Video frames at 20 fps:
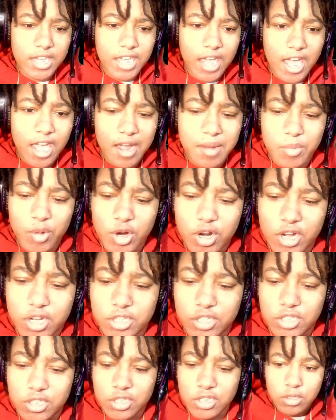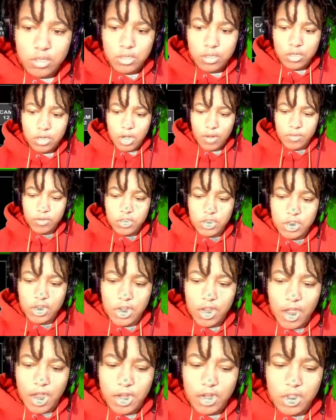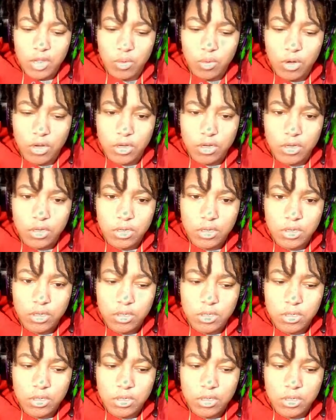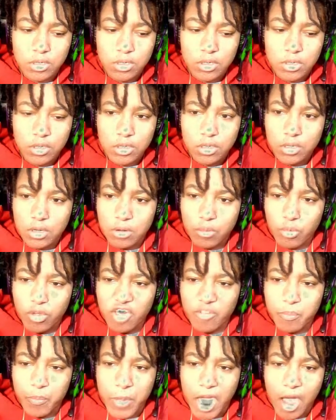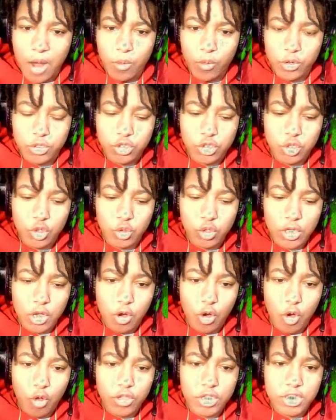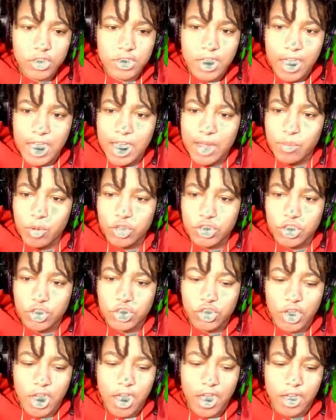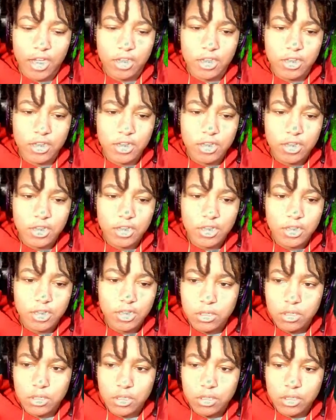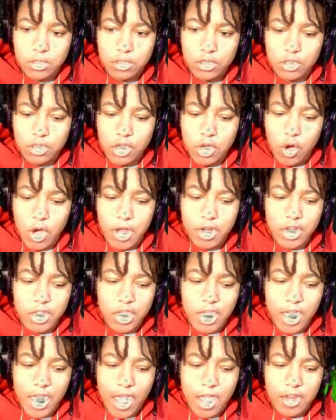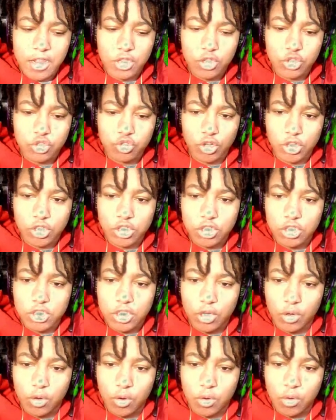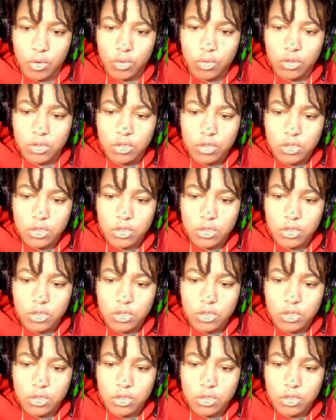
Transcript: cameras? I haven't seen anyone. And we have power too. Look at all these cameras to check. Yo, I didn't get any instructions at all.